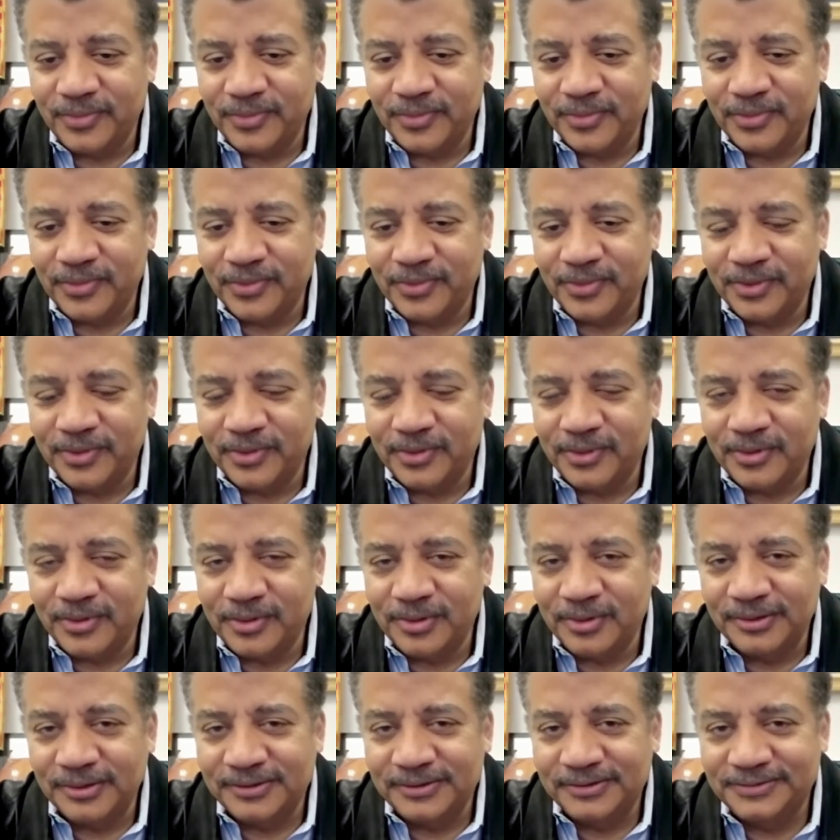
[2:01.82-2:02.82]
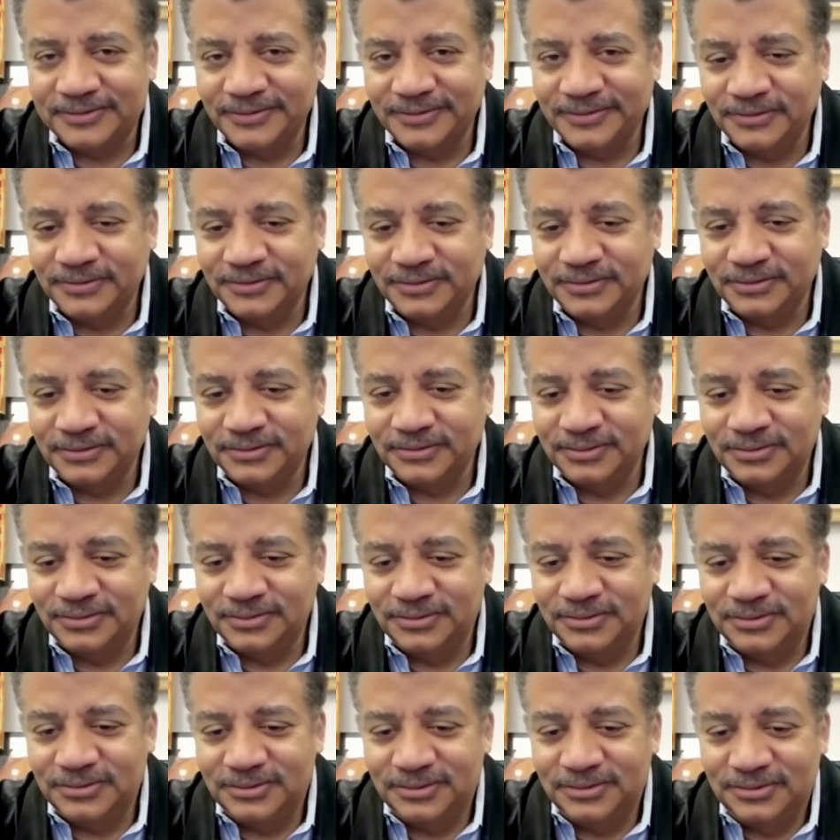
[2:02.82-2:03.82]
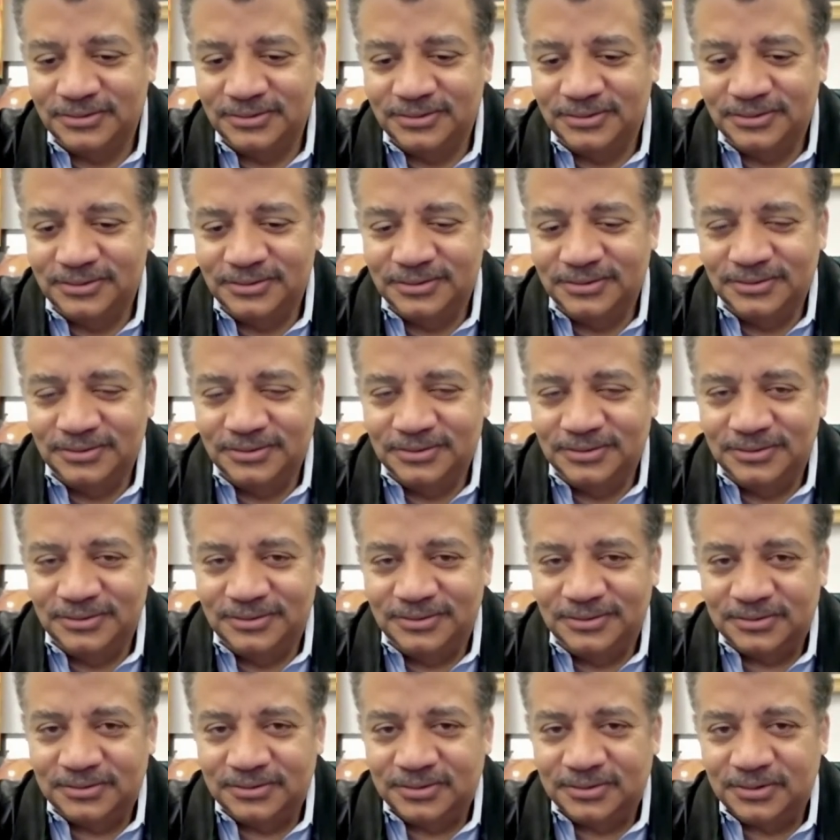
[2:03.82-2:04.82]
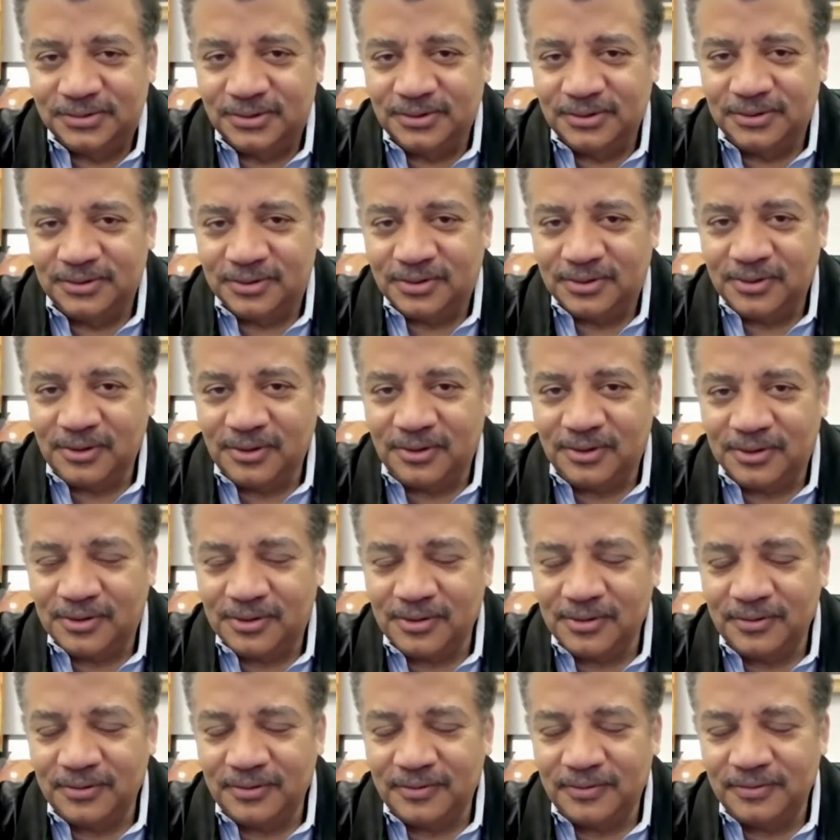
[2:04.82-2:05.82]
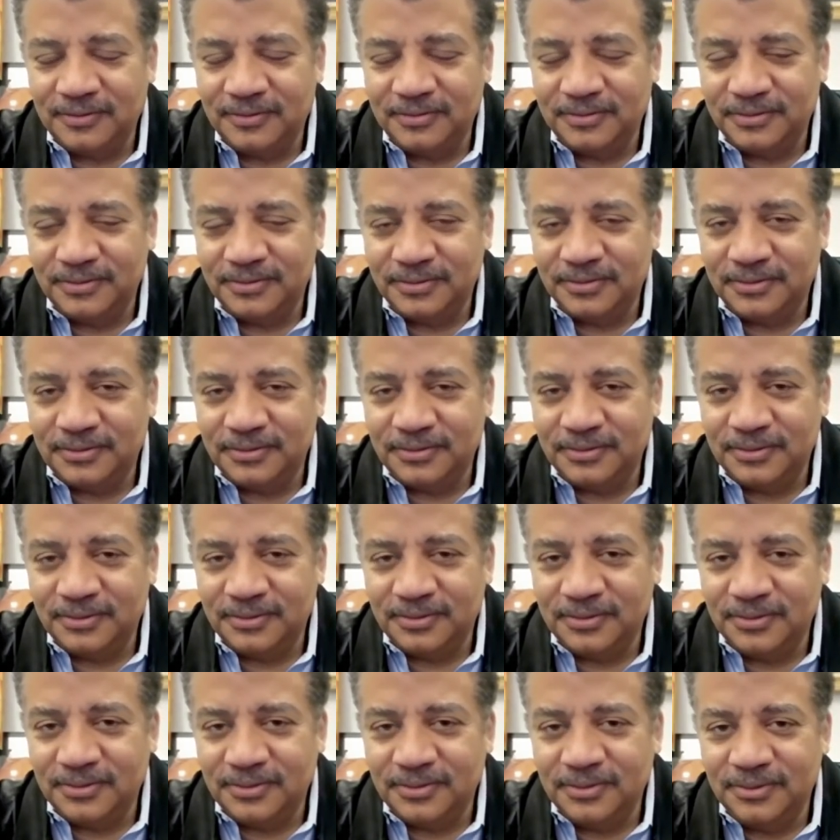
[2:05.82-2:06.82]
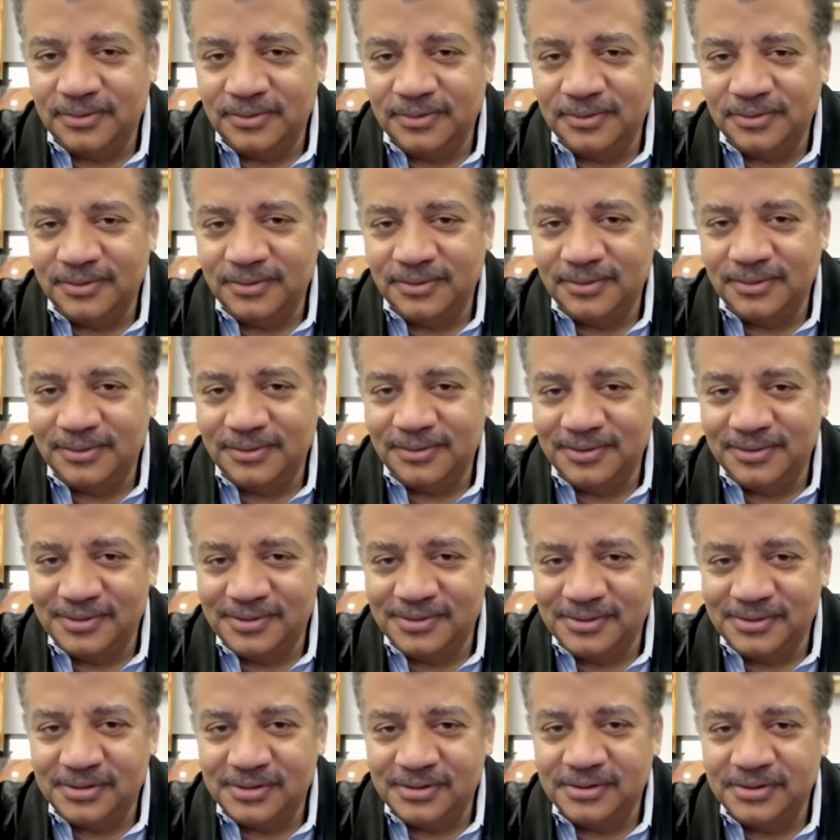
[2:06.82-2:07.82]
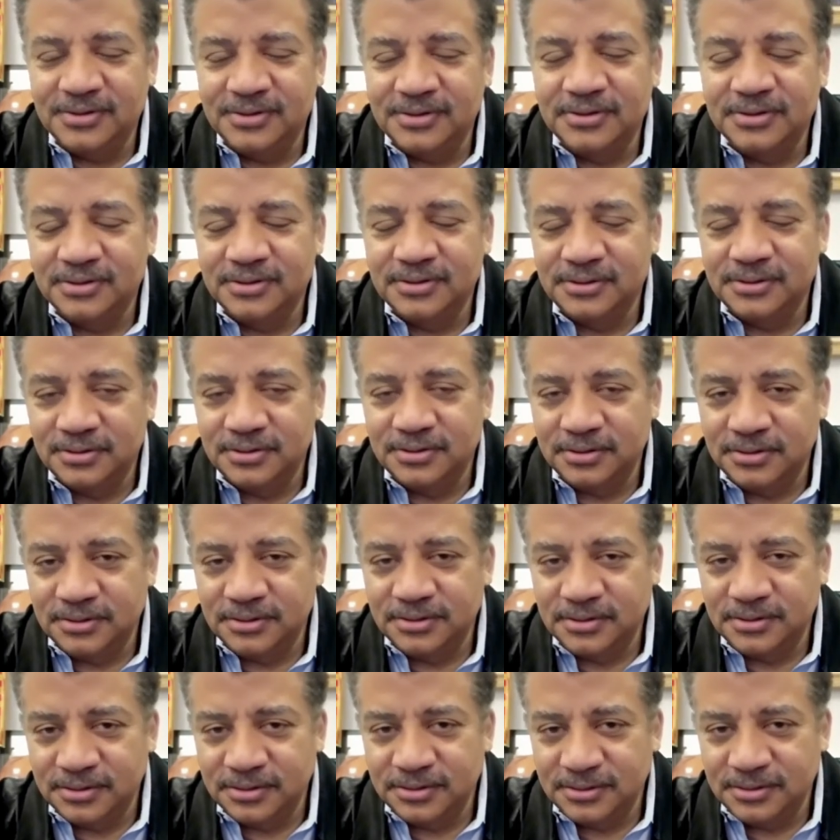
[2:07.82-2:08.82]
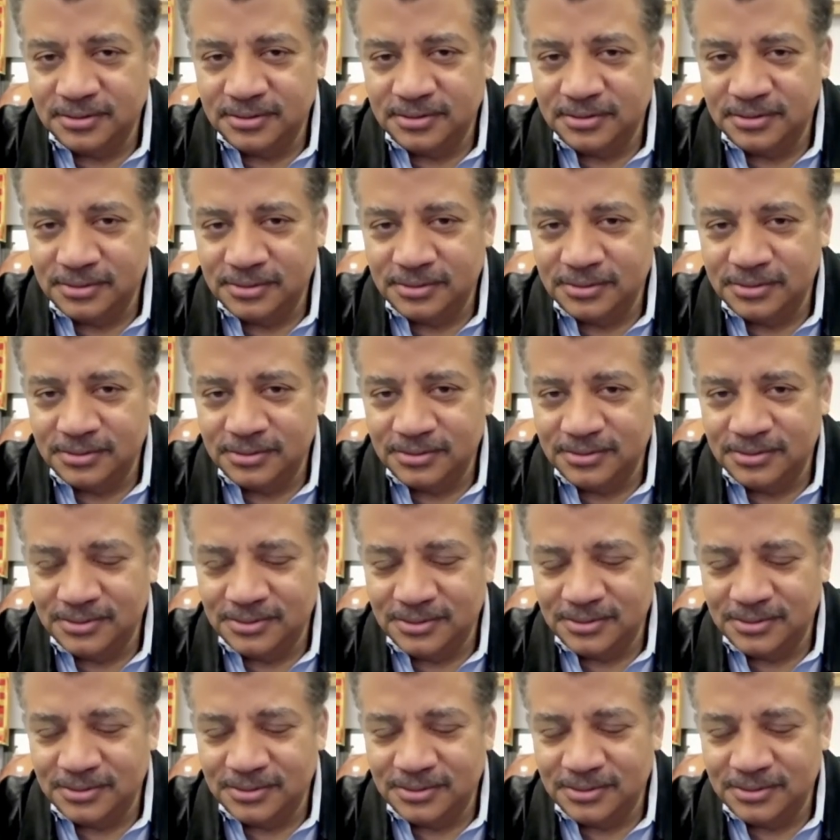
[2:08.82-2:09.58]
(silent)